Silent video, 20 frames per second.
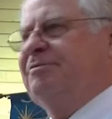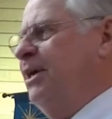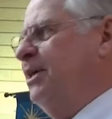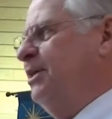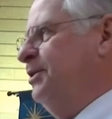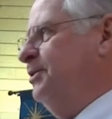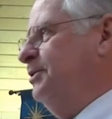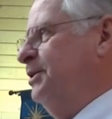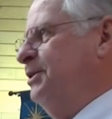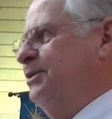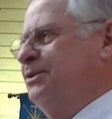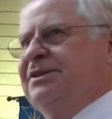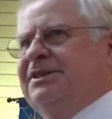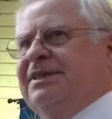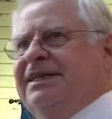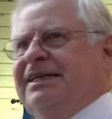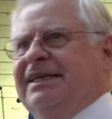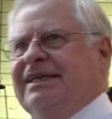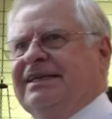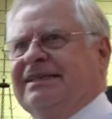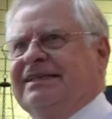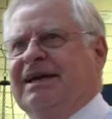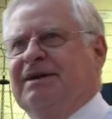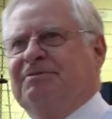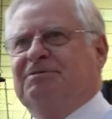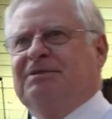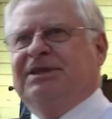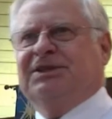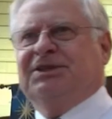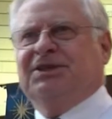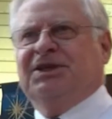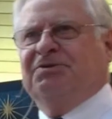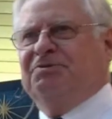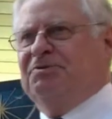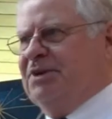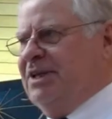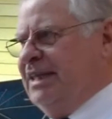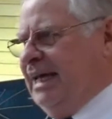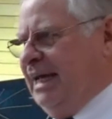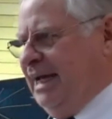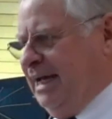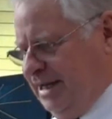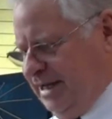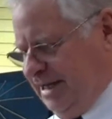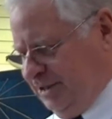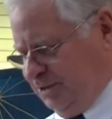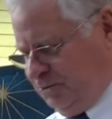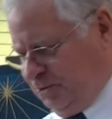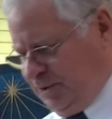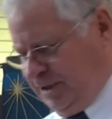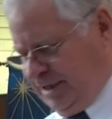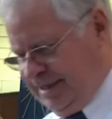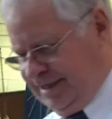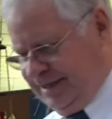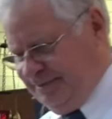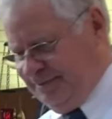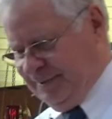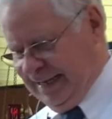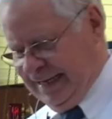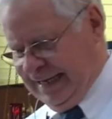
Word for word: follow those things. I've discovered that as well.